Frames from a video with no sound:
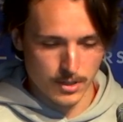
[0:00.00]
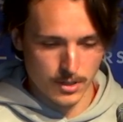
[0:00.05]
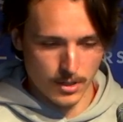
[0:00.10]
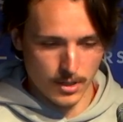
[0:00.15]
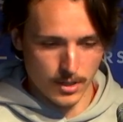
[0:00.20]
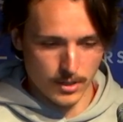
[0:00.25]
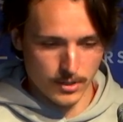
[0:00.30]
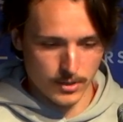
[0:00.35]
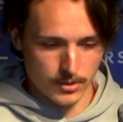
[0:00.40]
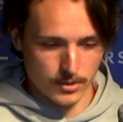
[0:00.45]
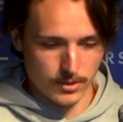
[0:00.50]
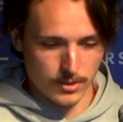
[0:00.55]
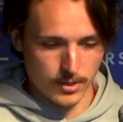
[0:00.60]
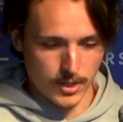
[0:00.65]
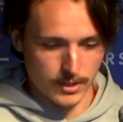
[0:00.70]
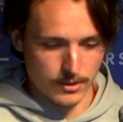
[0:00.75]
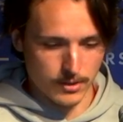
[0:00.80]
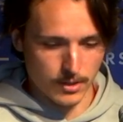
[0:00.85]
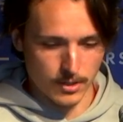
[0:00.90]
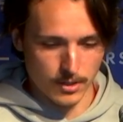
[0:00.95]
and this is
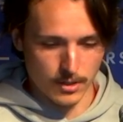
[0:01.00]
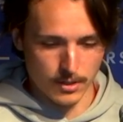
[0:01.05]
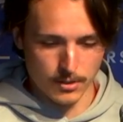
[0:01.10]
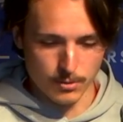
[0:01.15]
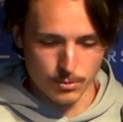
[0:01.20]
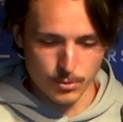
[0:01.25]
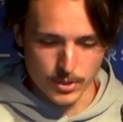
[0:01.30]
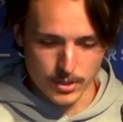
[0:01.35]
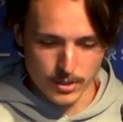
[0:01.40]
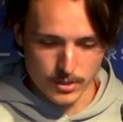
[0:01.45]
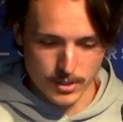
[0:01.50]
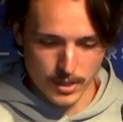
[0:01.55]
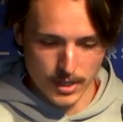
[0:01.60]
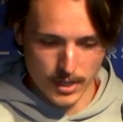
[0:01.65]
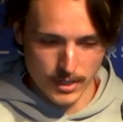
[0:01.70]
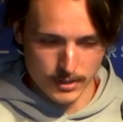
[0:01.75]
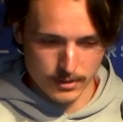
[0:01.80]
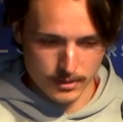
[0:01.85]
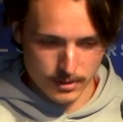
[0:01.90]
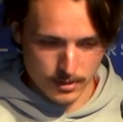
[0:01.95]
like the real
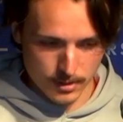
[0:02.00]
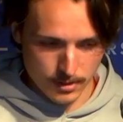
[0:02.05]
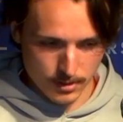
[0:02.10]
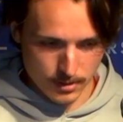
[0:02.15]
task